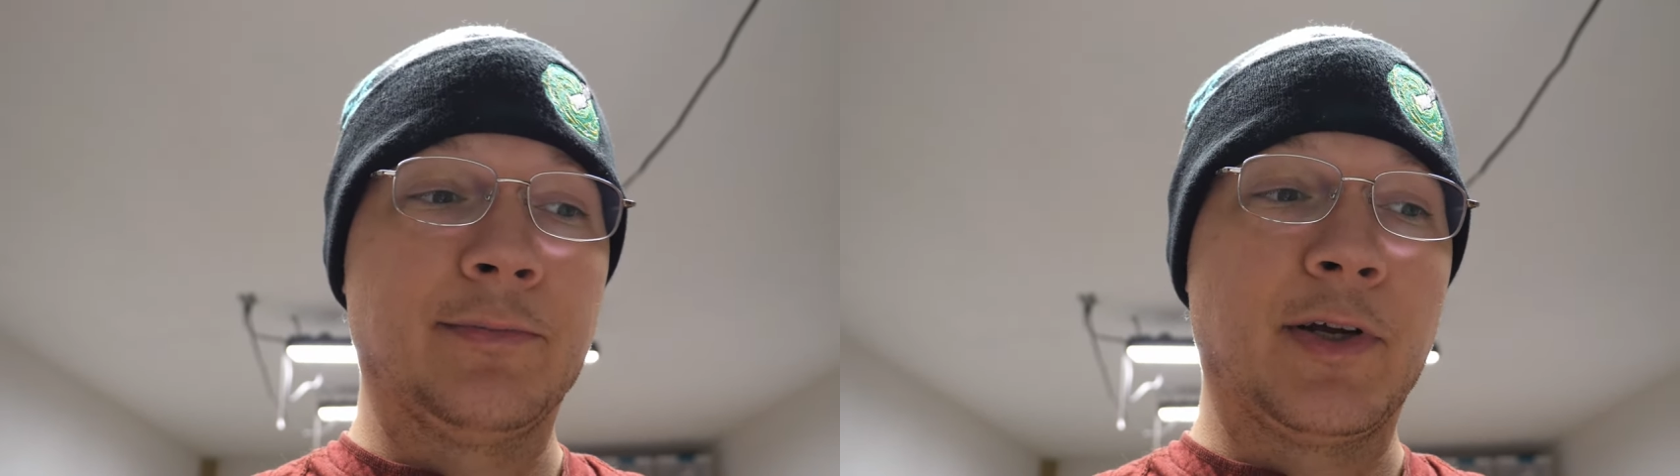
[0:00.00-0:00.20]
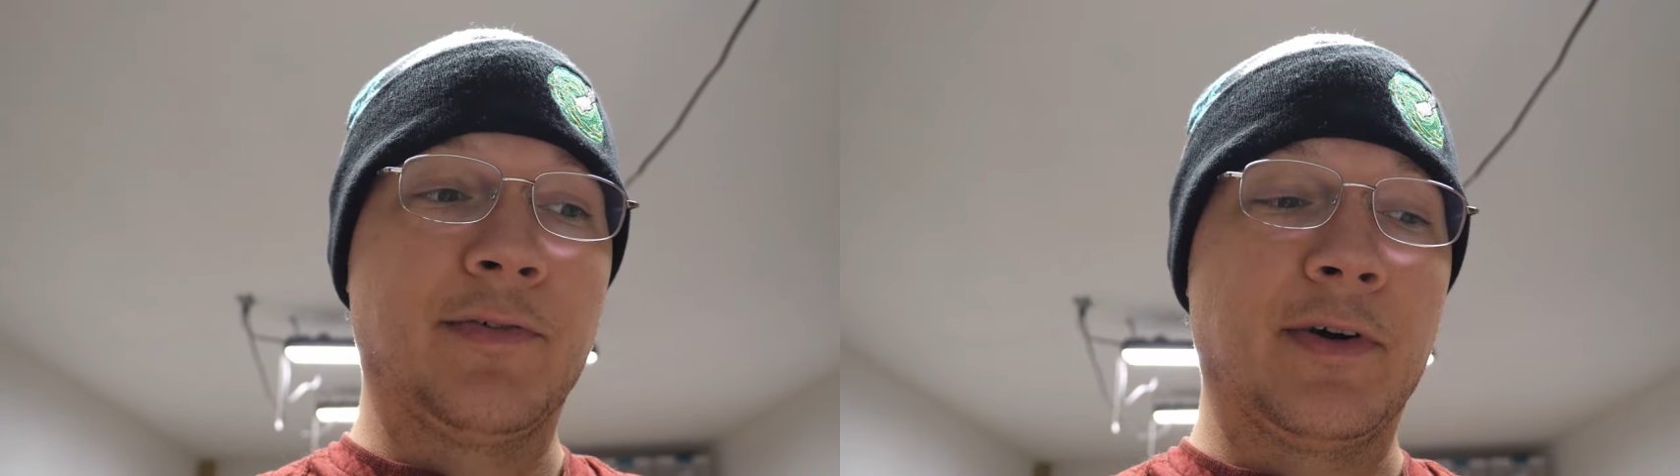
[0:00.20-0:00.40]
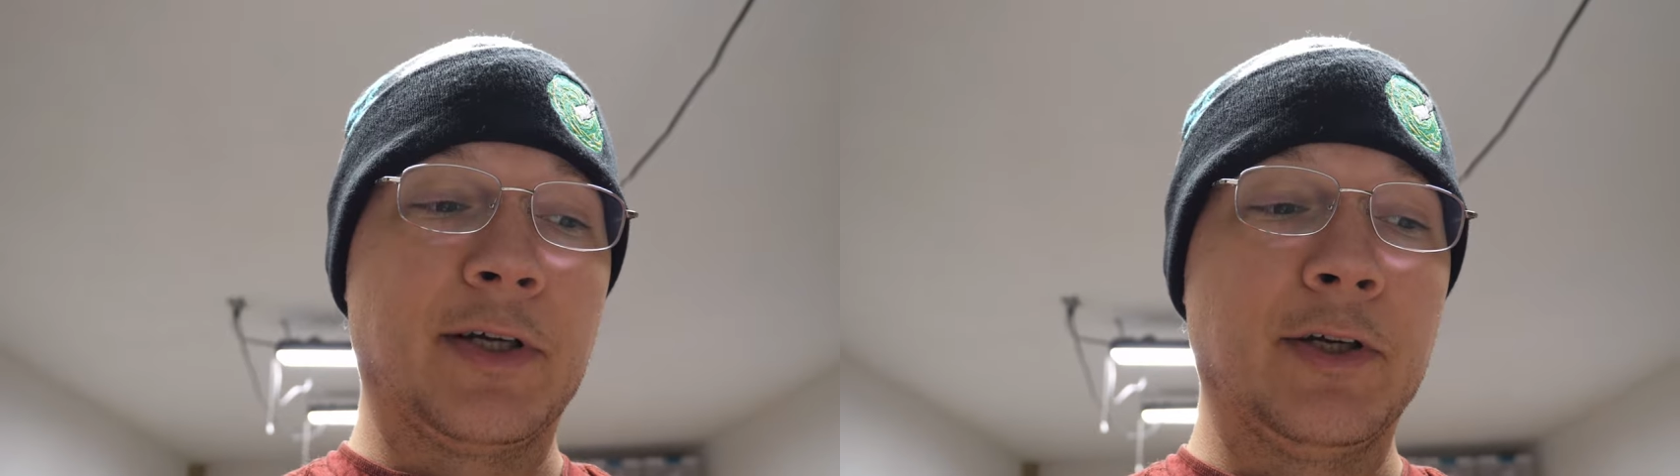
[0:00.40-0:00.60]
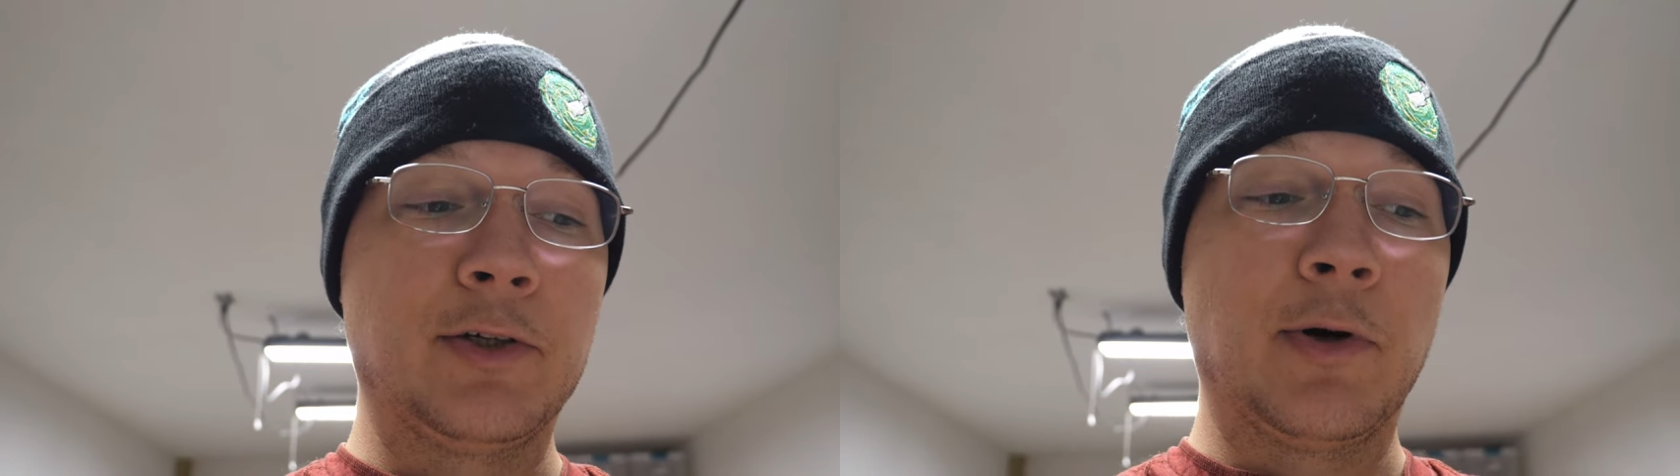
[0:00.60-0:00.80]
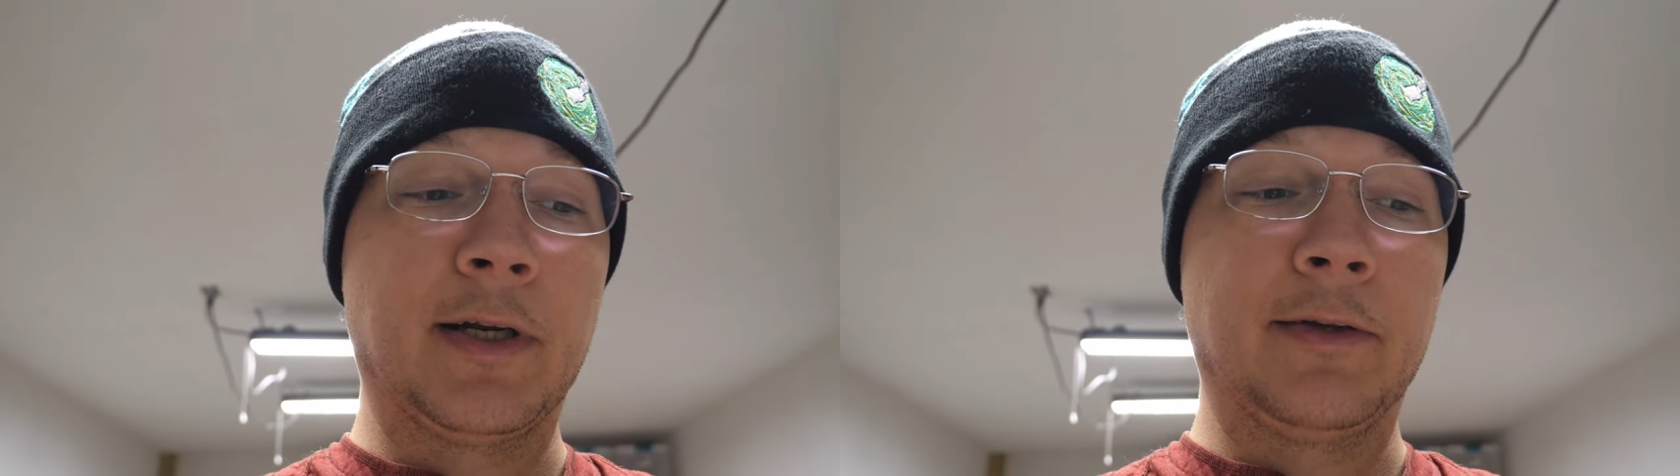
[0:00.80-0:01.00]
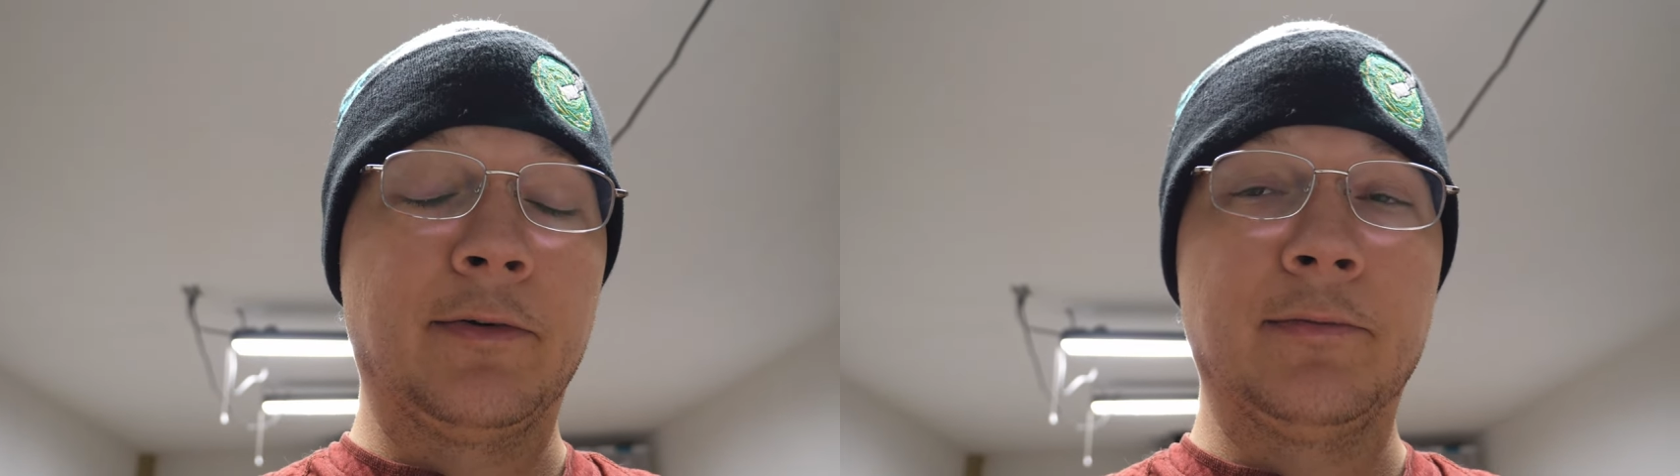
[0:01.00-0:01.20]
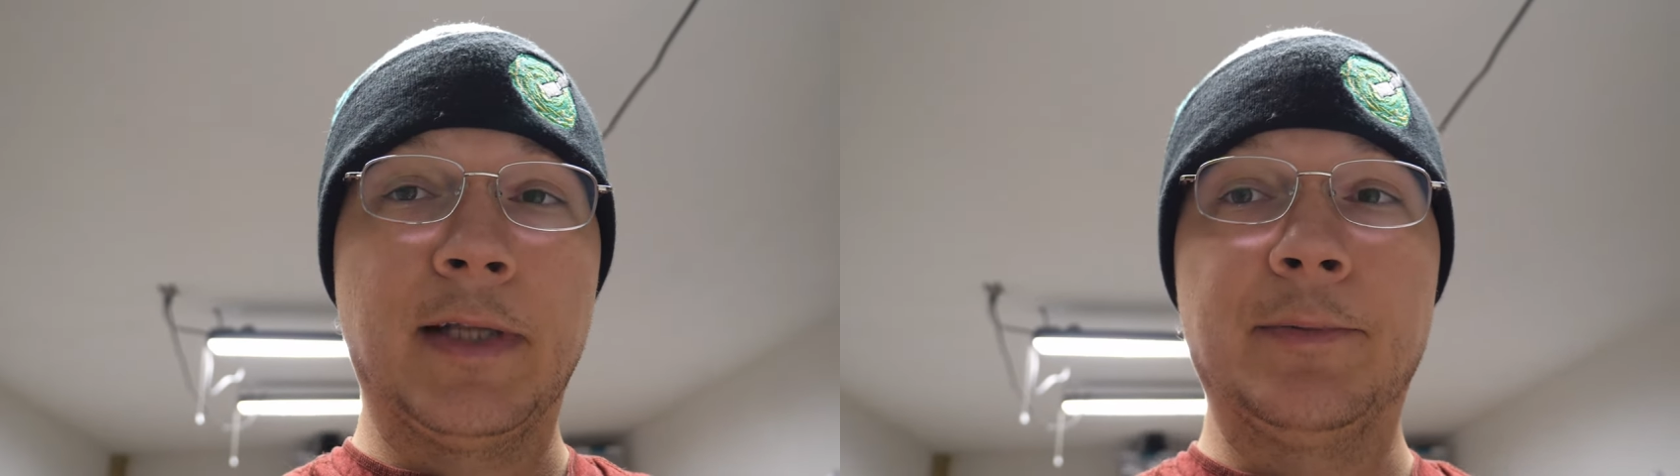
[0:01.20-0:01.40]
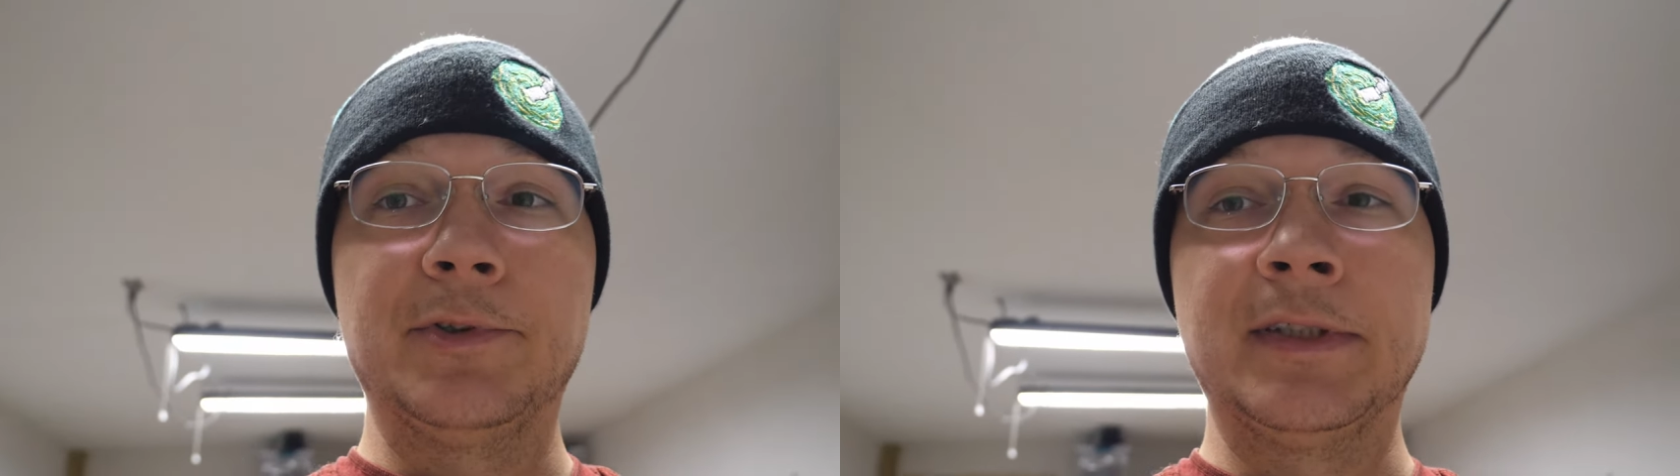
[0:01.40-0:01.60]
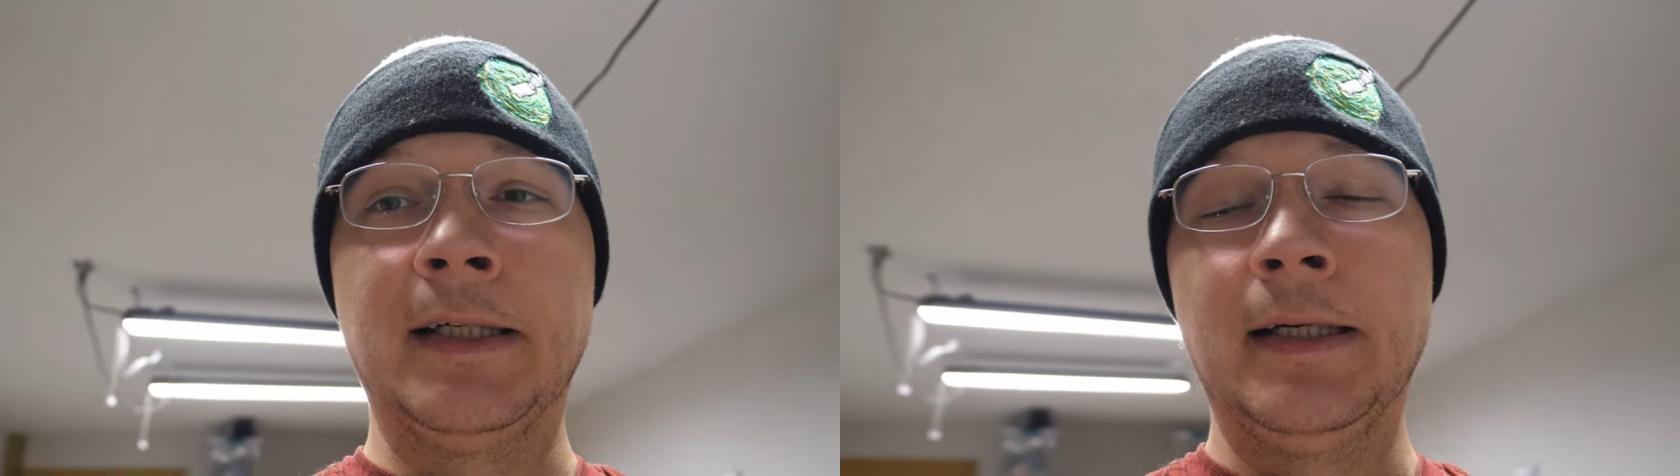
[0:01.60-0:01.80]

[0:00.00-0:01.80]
they're very good quality labels.